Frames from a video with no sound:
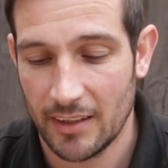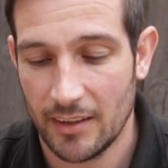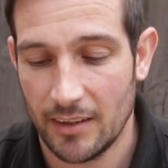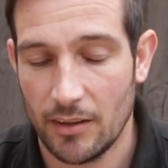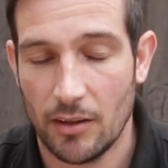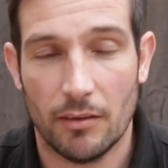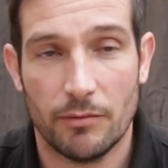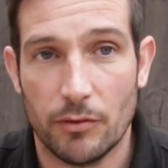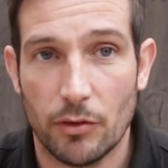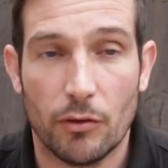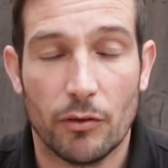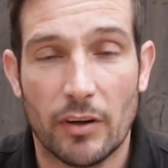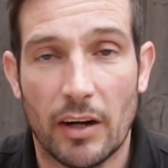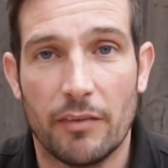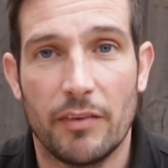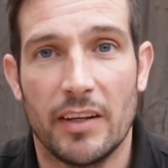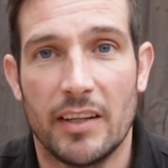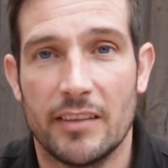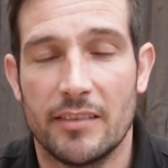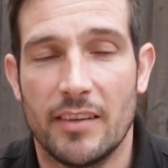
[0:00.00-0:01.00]
you know, I've done
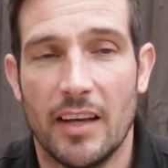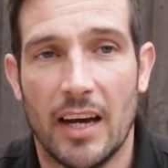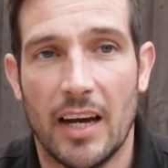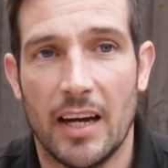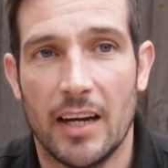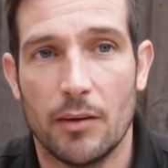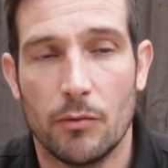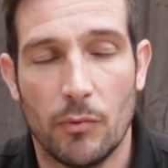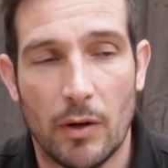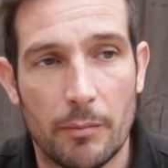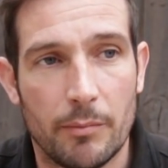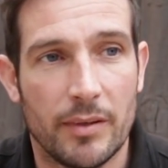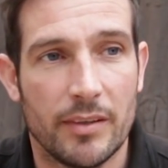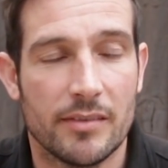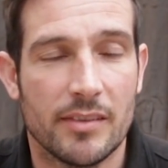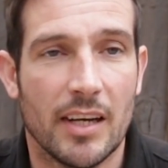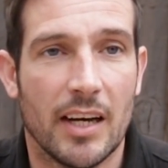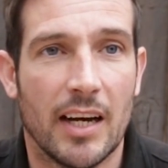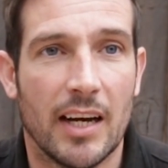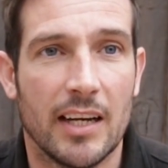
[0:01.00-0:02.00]
graphic design, web
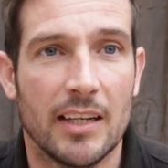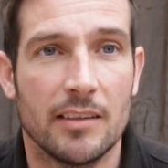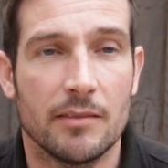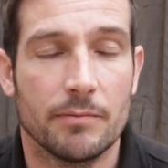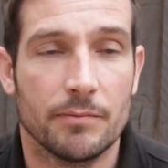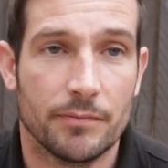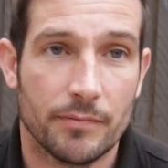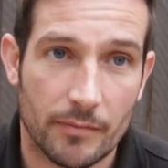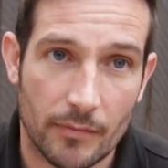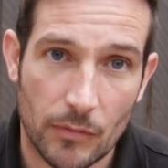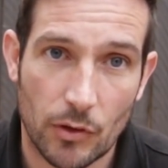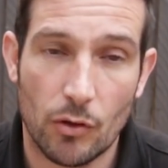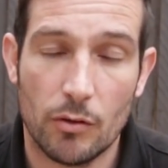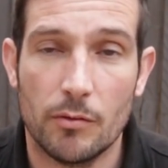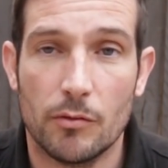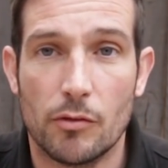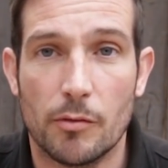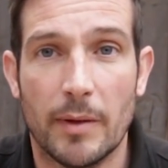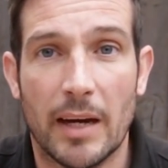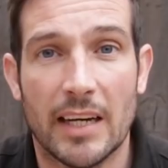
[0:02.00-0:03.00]
design,
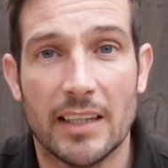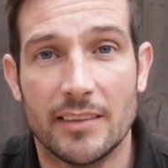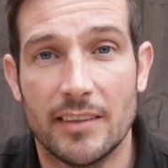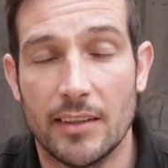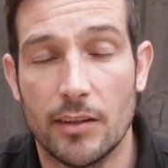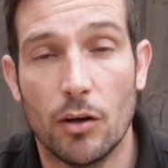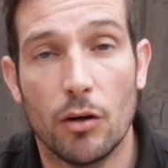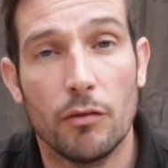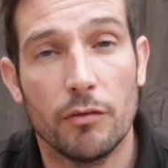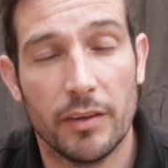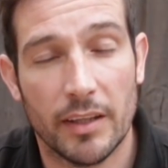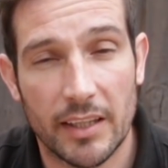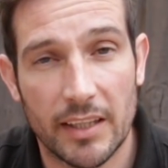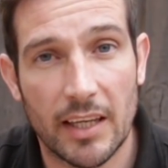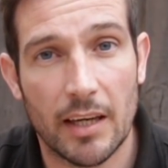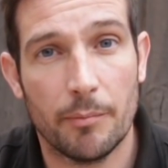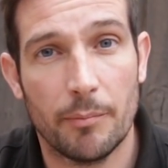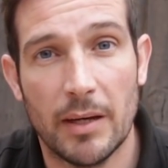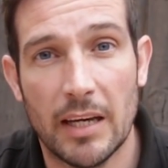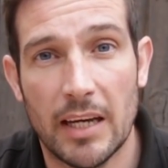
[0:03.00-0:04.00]
doing some acting. Hopefully I can
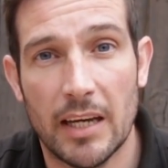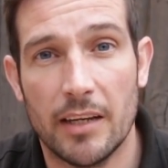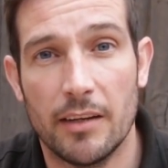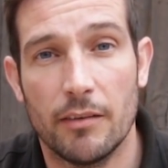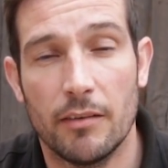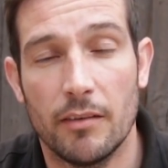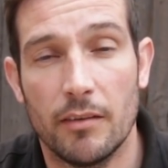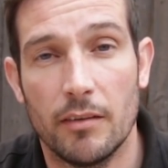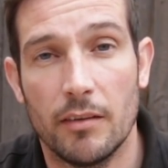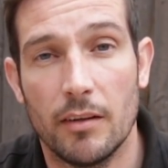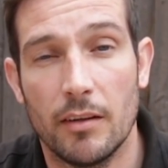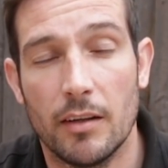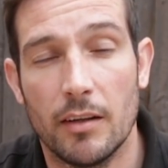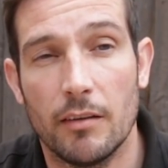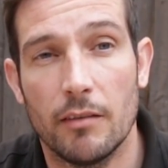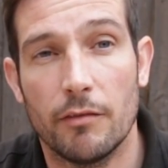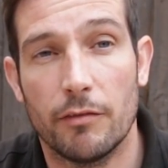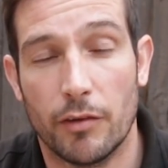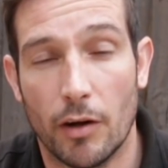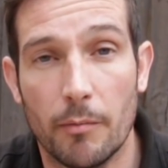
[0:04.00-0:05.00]
get paid
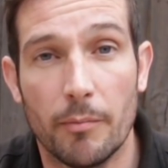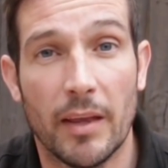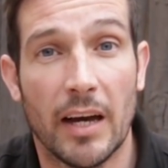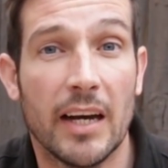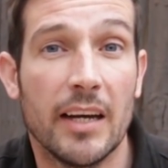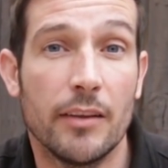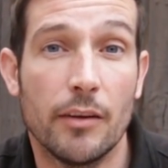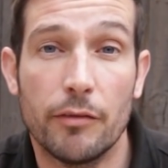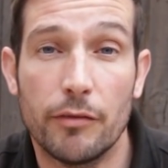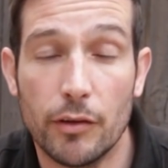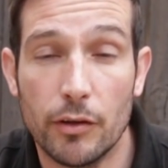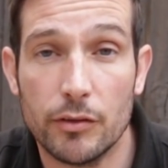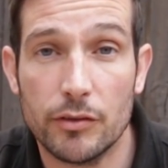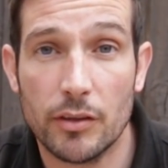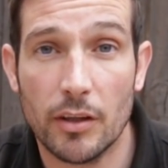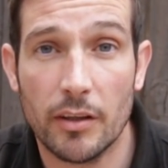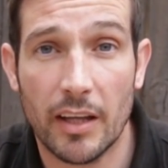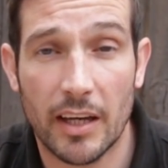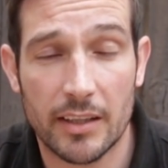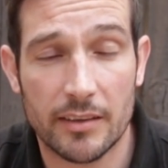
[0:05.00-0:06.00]
from that in the
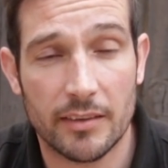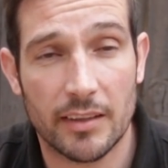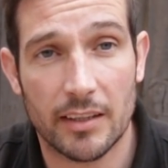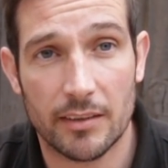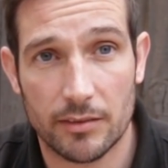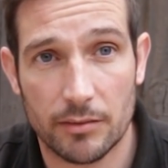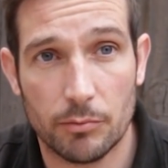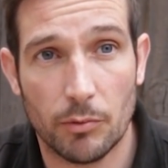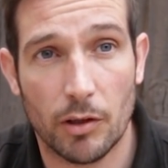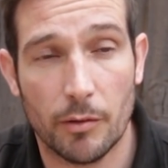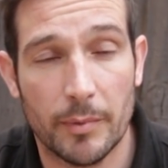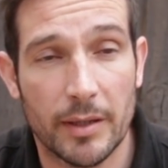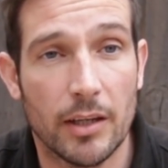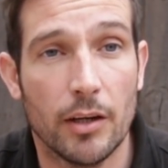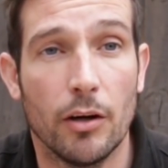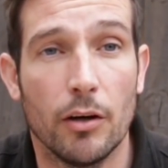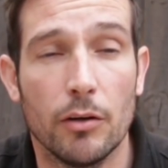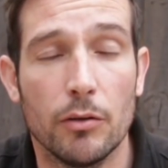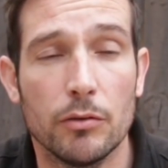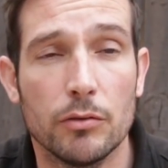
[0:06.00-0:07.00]
future. That's one of my
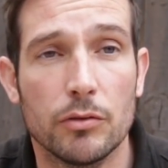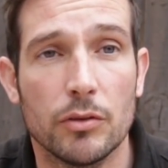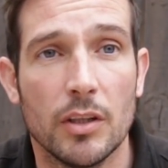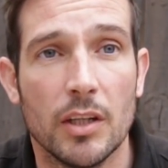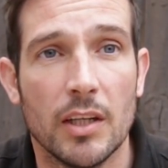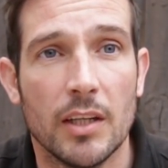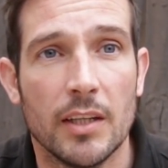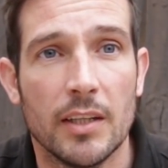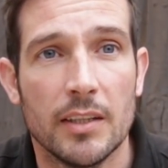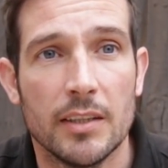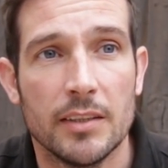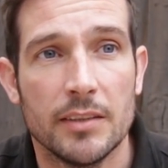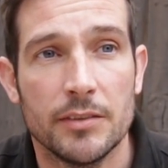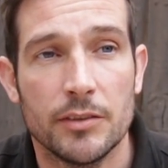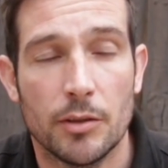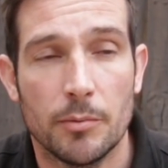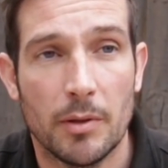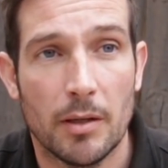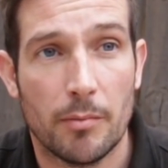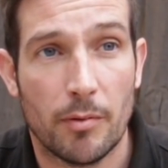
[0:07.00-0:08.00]
goals,
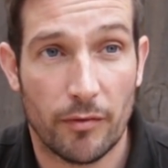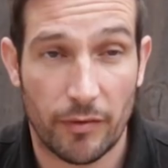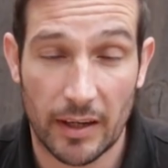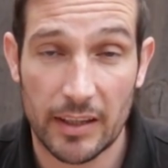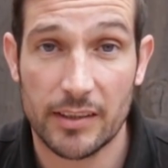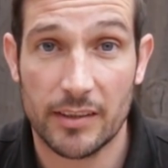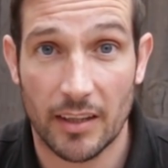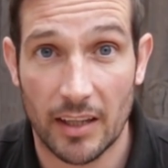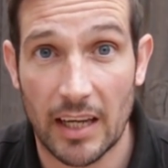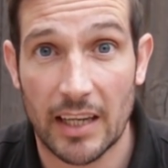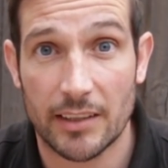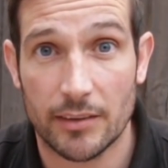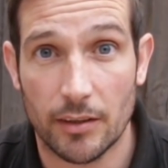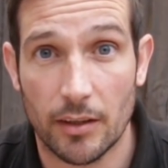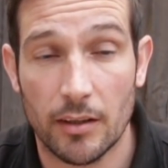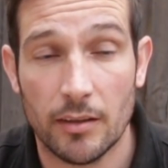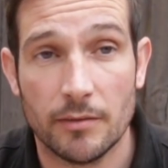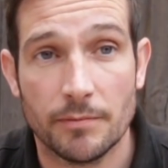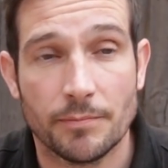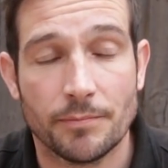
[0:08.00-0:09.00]
to be a professional
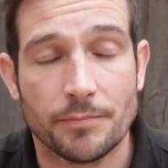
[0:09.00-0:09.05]
actor.